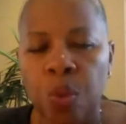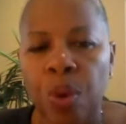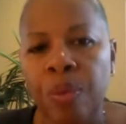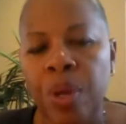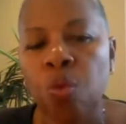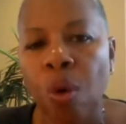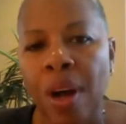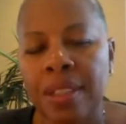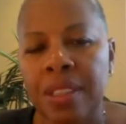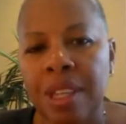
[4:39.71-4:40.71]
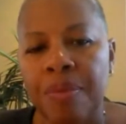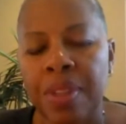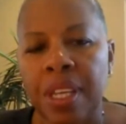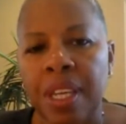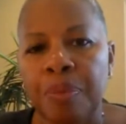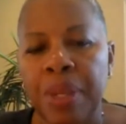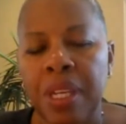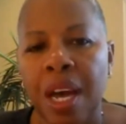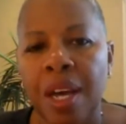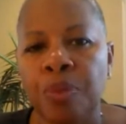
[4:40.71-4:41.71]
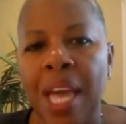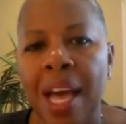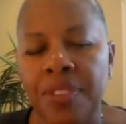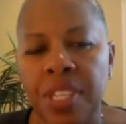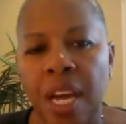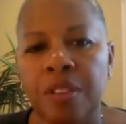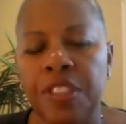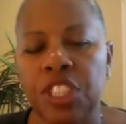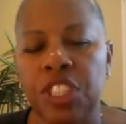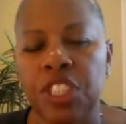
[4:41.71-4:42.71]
when we want something, we have tunnel vision.